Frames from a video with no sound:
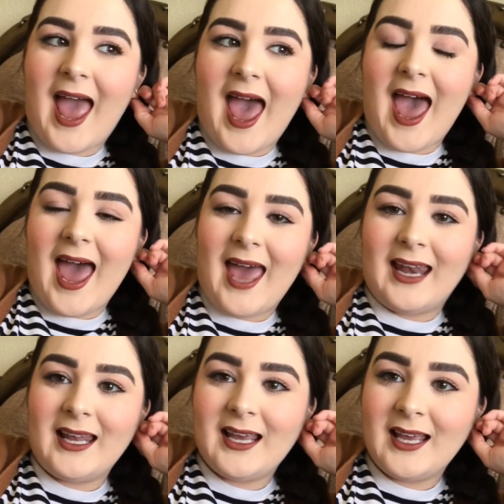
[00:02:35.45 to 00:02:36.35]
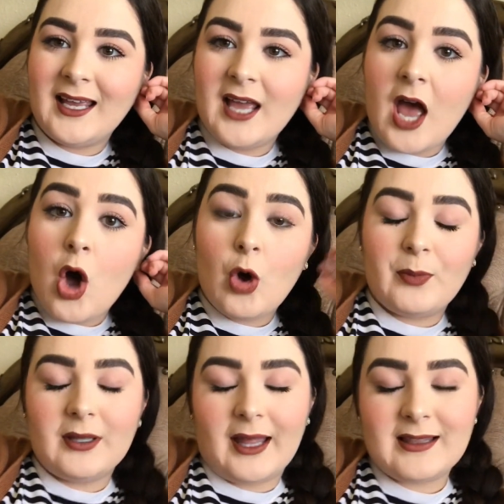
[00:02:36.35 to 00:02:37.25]
and
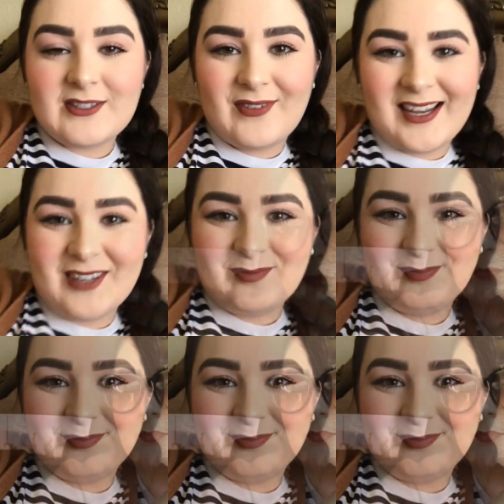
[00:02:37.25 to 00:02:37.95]
hope you like this video.